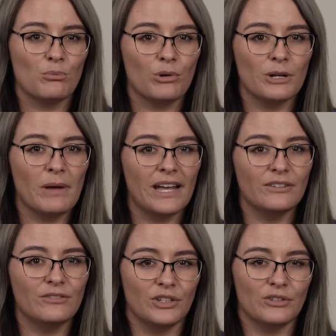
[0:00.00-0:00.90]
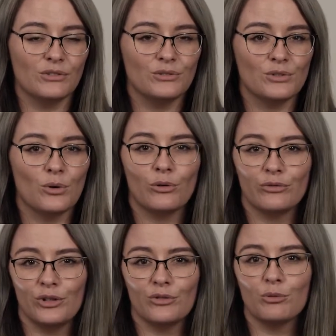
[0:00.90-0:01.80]
prepaid funerals or
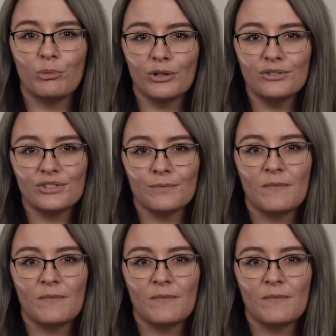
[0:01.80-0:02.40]
funeral bonds,